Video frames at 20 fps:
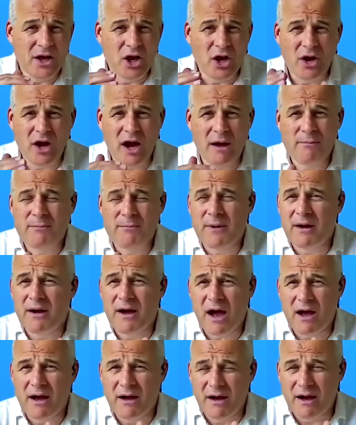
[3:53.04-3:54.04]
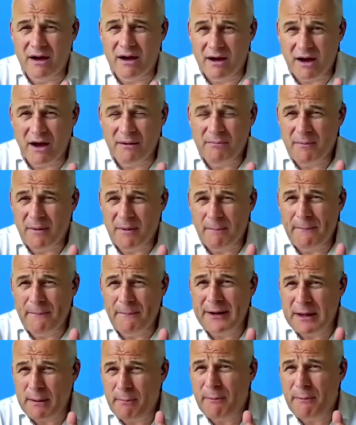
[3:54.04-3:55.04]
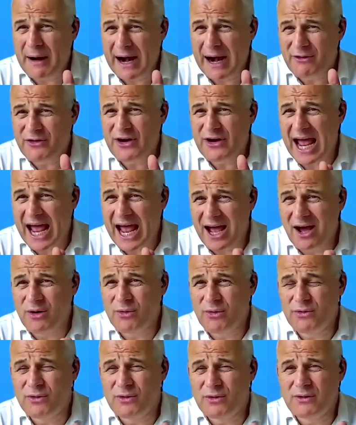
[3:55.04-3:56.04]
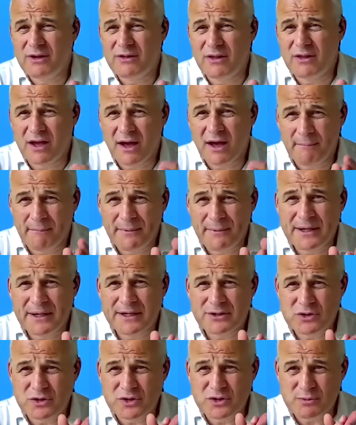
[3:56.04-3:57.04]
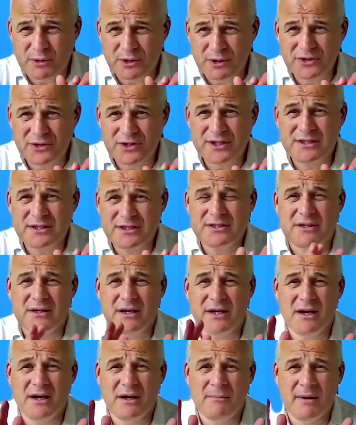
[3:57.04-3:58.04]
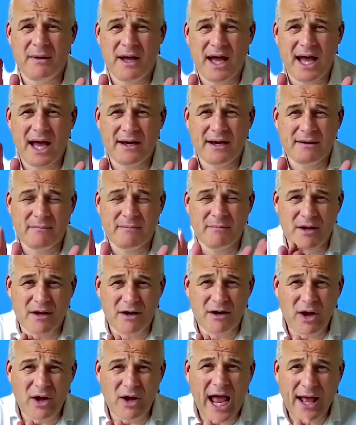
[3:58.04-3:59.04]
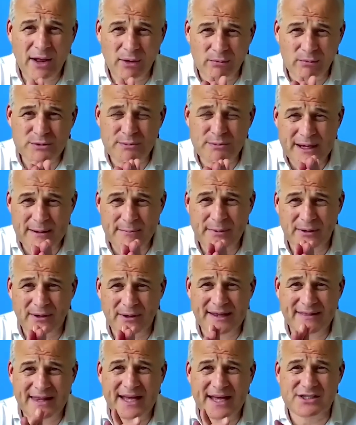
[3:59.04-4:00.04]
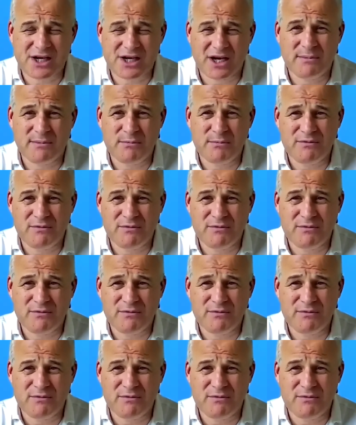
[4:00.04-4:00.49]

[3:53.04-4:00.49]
I'm pretty proud how the company has responded, and helped people in their time of